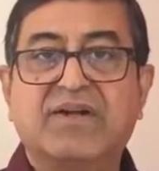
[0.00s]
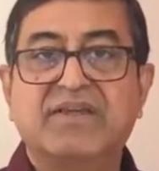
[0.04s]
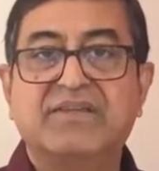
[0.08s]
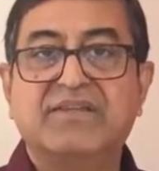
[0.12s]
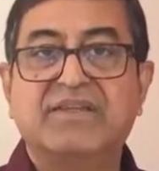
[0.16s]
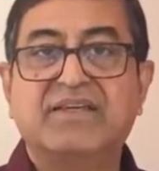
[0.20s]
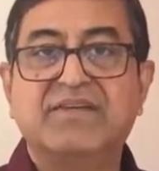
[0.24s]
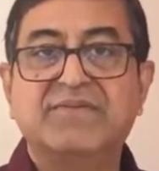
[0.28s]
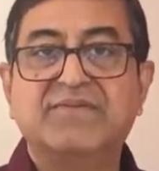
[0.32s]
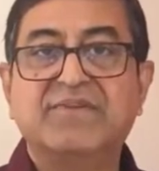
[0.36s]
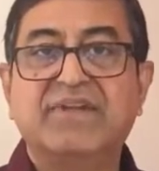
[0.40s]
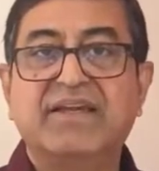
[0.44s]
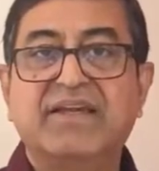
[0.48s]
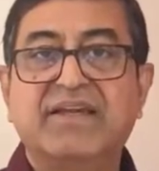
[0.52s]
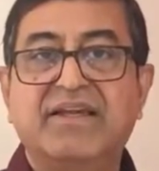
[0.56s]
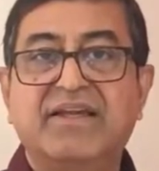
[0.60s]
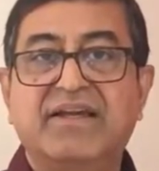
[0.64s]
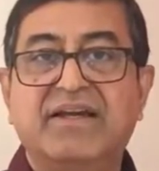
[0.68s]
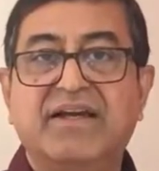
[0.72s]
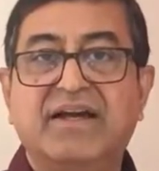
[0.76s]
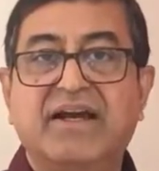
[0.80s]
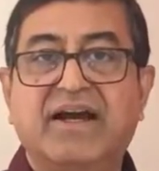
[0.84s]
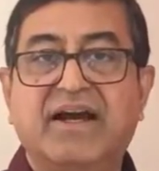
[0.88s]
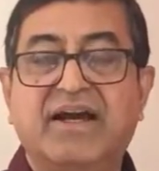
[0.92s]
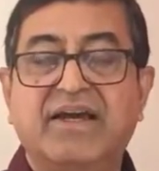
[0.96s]
in the evening,
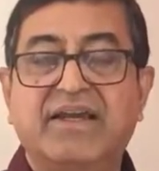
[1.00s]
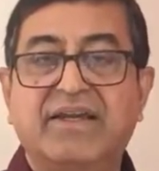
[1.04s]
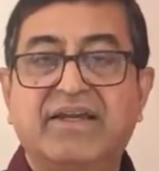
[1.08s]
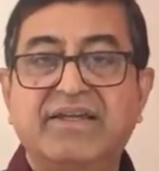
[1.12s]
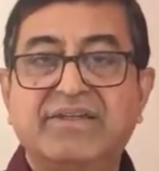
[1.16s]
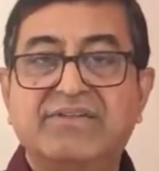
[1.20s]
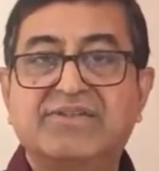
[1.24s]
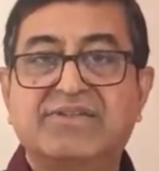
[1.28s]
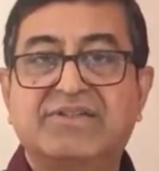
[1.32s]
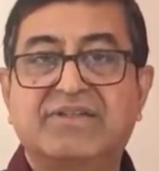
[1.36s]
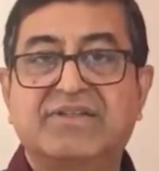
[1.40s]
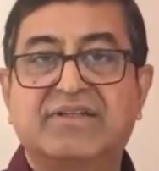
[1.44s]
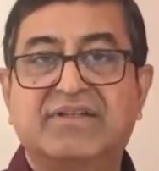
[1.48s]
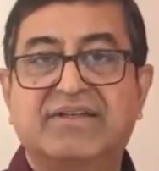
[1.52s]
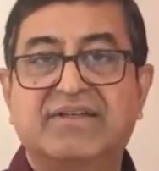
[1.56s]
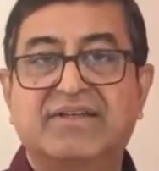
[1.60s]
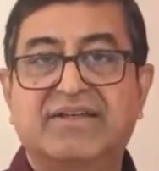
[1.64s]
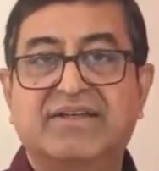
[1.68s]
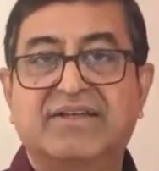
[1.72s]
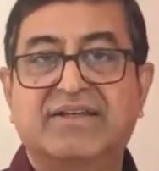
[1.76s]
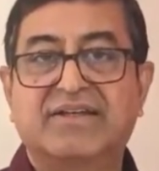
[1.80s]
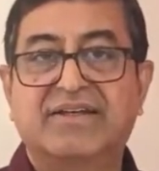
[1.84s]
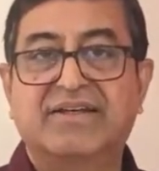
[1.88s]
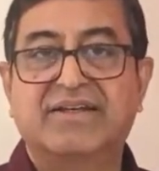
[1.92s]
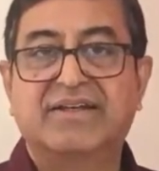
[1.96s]
I reached
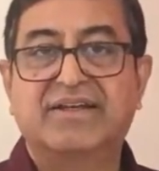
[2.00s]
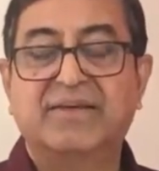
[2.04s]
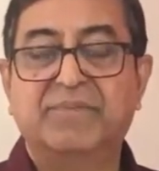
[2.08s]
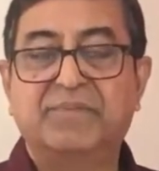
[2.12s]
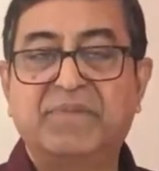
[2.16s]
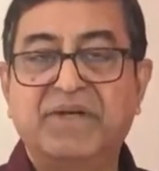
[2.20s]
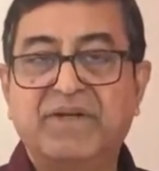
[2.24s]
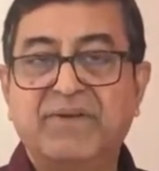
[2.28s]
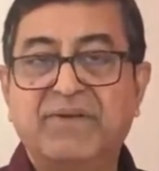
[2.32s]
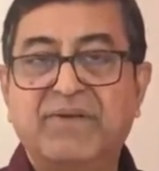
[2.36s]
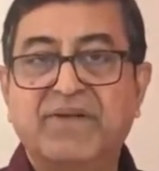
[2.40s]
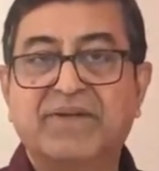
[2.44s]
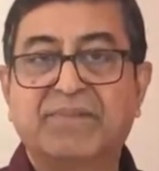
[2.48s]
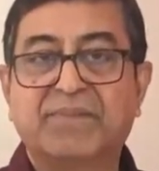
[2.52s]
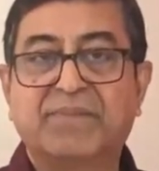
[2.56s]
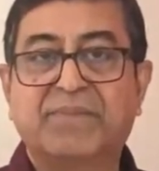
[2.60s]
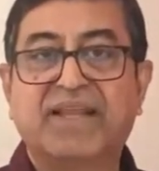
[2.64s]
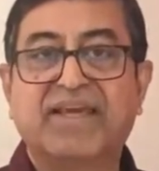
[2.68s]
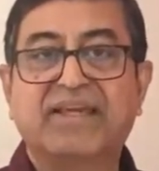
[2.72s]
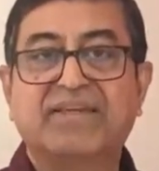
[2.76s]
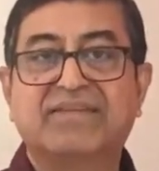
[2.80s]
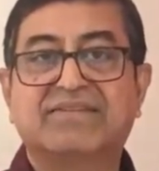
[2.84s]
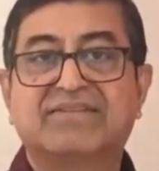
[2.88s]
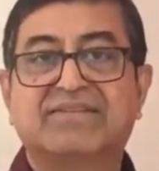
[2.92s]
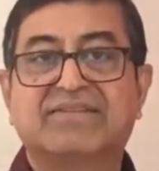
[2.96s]
a particular
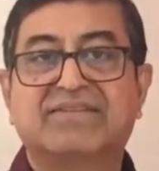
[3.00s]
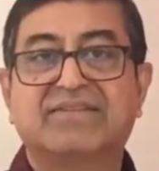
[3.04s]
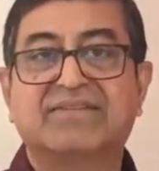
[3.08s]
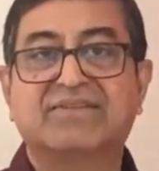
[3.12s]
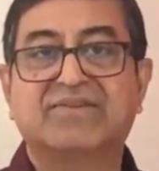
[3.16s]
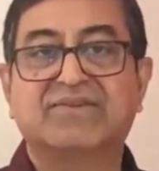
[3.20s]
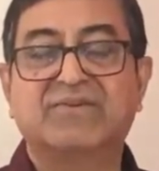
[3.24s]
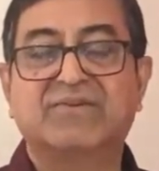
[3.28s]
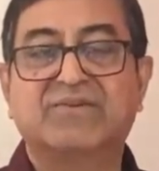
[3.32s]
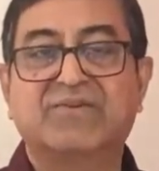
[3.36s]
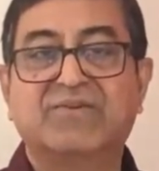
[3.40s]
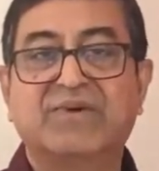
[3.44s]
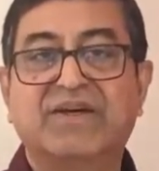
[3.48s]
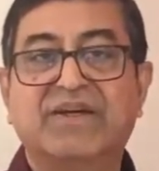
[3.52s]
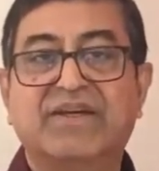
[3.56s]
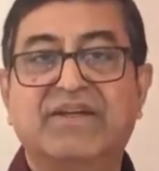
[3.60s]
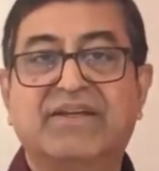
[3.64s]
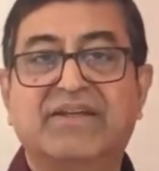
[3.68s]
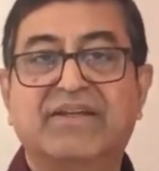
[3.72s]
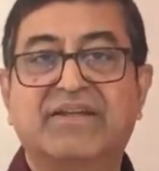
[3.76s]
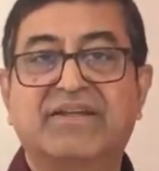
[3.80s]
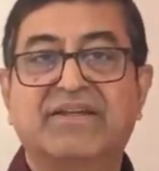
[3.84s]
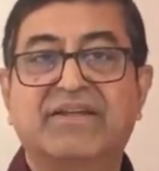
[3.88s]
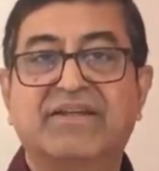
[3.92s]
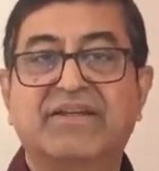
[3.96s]
place
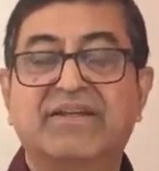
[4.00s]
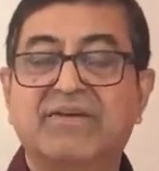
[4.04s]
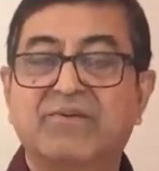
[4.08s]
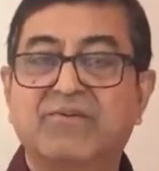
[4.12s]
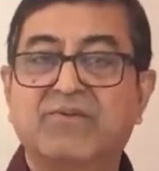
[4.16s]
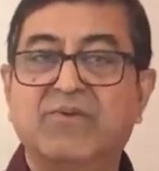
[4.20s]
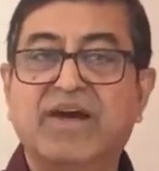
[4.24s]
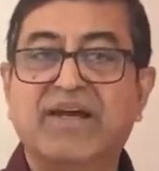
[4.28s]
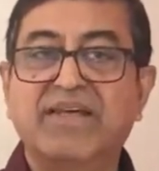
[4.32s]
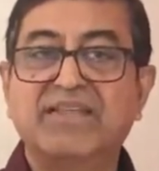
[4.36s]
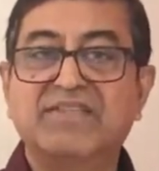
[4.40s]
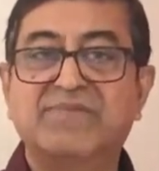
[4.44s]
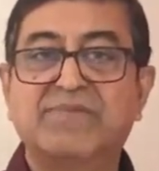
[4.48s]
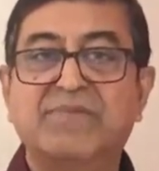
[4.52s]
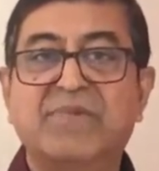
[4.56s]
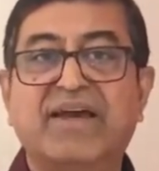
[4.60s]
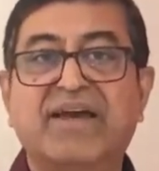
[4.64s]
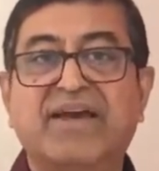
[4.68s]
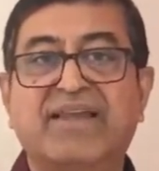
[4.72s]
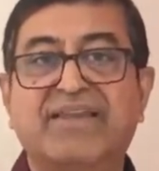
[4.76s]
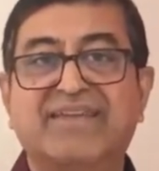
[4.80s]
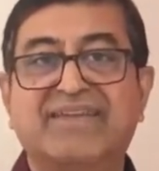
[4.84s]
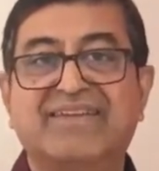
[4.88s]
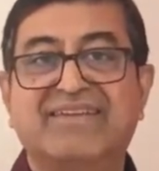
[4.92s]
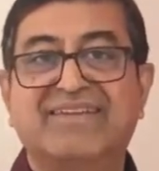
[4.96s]
where a wise
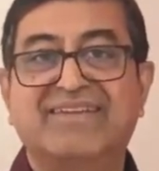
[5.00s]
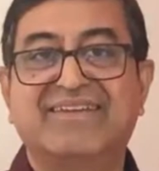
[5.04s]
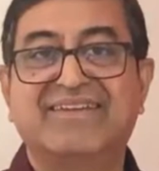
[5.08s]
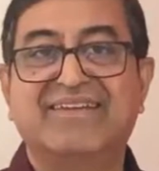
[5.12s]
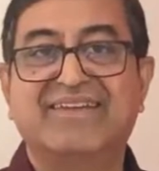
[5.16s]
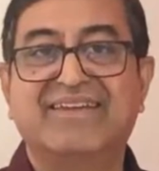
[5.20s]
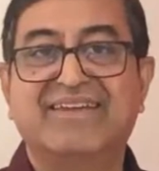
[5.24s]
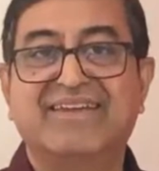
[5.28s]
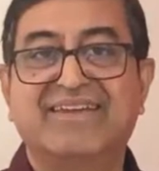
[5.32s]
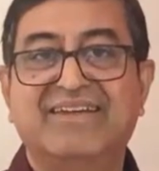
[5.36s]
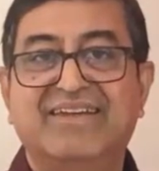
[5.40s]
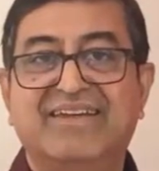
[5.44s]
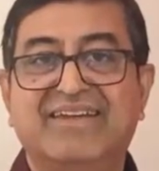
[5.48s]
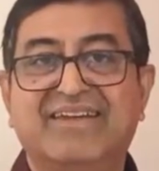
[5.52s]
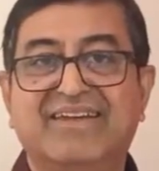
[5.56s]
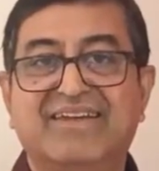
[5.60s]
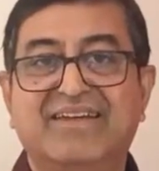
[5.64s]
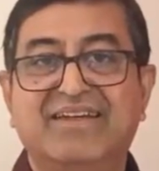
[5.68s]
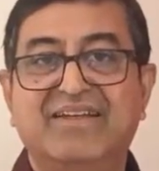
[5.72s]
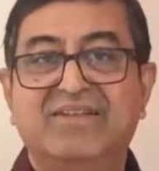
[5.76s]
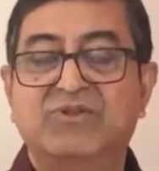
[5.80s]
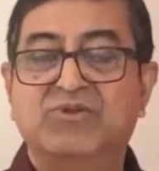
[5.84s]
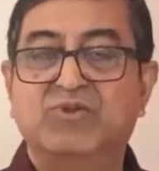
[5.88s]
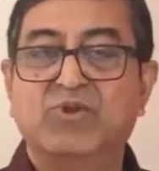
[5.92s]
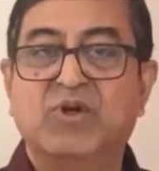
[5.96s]
man,
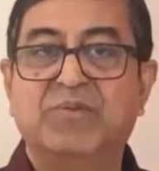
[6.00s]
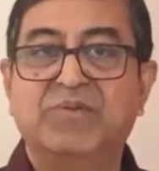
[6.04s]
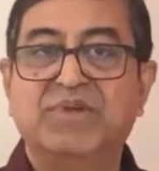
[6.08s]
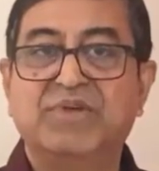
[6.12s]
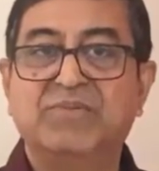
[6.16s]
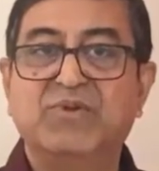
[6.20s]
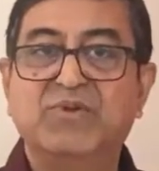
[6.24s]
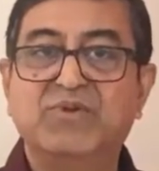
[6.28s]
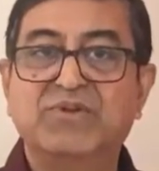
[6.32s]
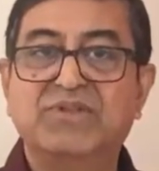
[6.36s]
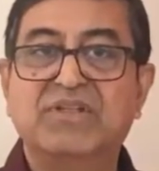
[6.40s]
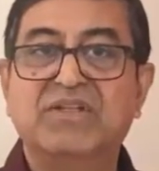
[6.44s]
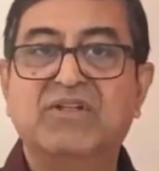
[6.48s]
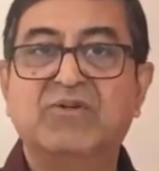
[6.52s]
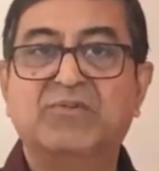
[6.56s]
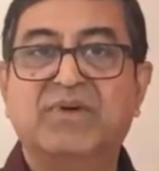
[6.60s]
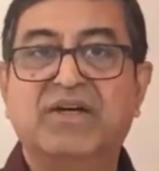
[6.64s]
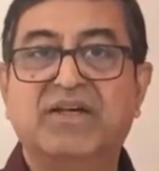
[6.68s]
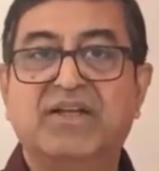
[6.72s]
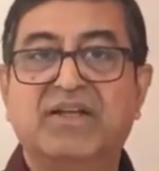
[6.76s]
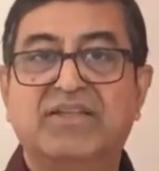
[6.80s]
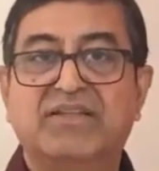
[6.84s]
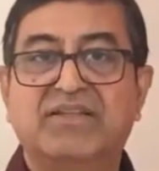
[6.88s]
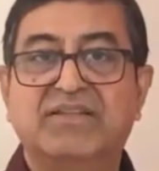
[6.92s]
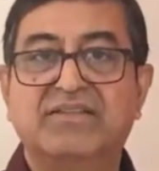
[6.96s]
Swami
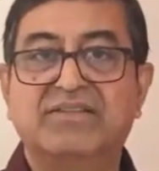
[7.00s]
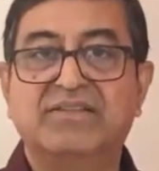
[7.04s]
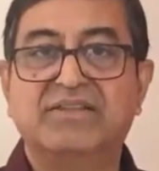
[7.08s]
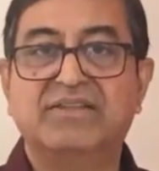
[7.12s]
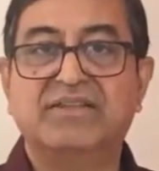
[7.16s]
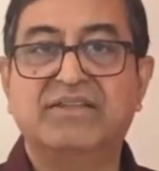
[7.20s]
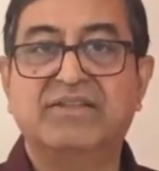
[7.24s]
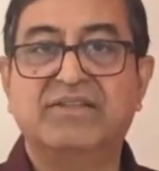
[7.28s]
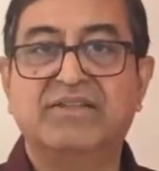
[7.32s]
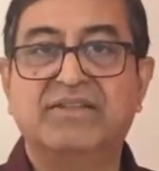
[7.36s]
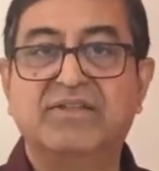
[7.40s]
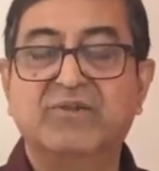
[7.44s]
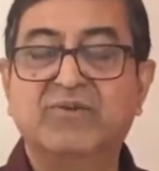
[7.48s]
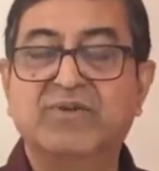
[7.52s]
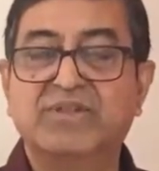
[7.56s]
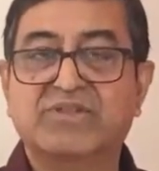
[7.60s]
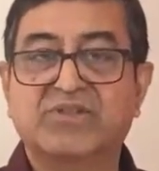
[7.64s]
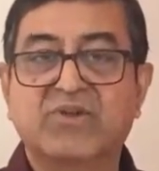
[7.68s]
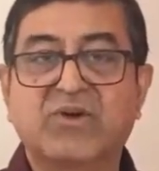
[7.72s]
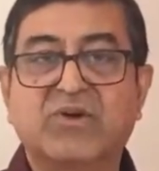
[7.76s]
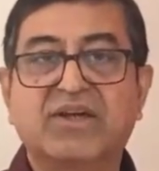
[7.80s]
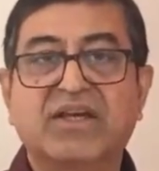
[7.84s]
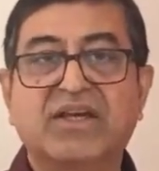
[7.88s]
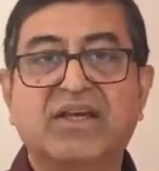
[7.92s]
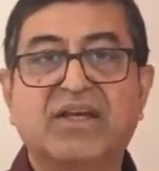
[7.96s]
Muktirupanandaji, he was
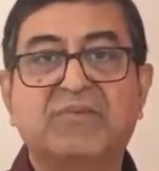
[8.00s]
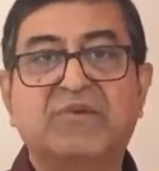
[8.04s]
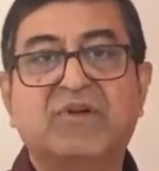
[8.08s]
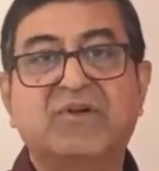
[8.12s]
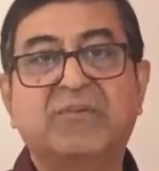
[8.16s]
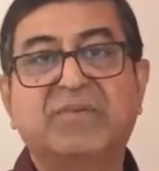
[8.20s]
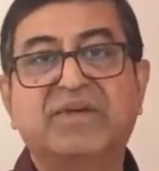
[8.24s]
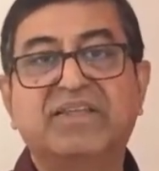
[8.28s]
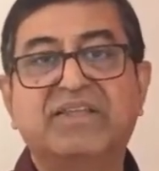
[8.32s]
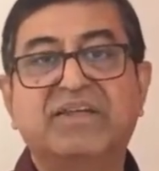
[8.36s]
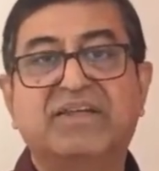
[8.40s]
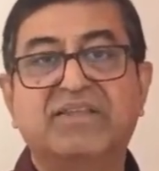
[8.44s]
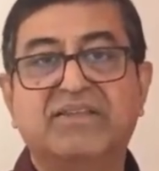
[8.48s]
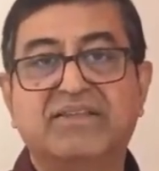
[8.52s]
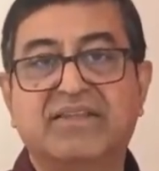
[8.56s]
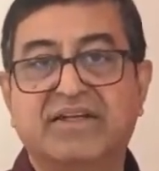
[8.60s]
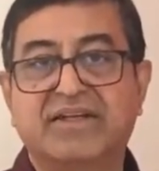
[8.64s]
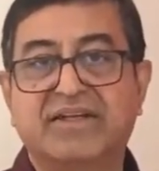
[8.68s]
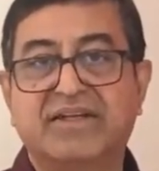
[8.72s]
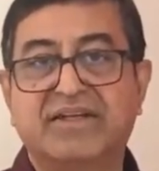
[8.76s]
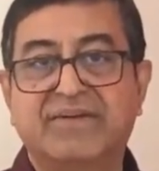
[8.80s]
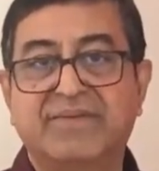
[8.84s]
talking about Vedanta.